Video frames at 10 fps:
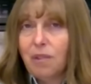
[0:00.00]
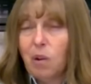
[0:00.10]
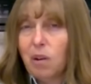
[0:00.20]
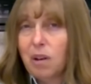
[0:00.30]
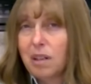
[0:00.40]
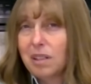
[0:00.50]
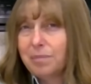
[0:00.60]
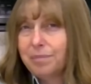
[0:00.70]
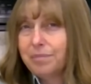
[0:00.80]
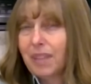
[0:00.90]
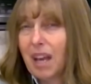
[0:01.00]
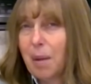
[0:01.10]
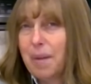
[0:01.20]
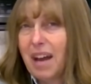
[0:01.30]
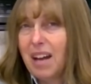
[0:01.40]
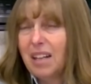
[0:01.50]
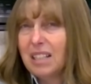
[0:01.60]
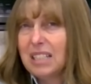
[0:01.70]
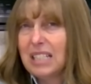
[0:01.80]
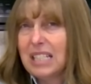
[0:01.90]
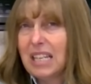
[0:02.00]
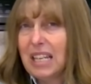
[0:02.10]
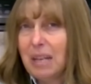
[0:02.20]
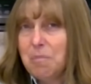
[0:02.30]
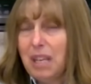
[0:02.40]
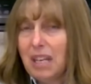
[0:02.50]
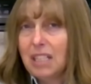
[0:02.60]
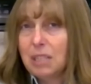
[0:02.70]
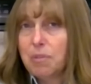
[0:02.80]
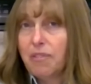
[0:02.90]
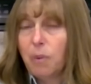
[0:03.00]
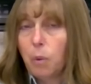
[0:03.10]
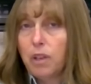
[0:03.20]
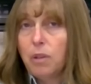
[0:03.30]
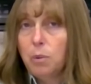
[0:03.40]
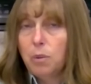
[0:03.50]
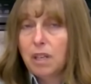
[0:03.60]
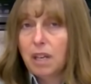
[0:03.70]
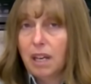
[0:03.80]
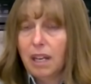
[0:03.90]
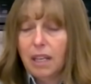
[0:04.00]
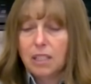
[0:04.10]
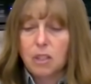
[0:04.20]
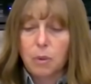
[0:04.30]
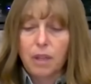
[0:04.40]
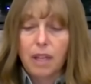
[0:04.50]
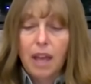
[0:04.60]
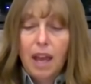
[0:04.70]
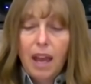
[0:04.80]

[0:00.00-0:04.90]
for about 10 minutes before you cut into it,